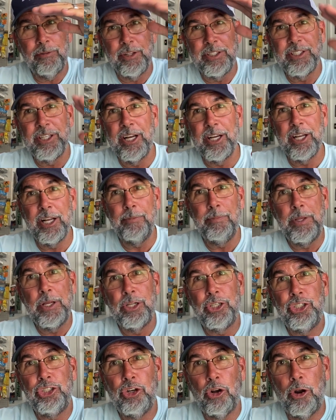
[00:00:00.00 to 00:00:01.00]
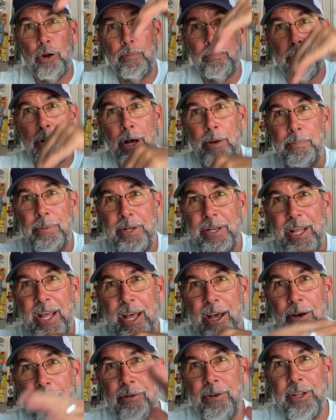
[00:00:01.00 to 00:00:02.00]
It's not going to be a sharp up and
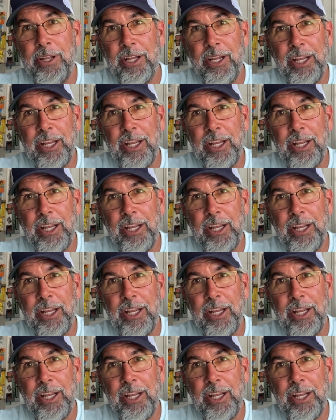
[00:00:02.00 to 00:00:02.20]
down.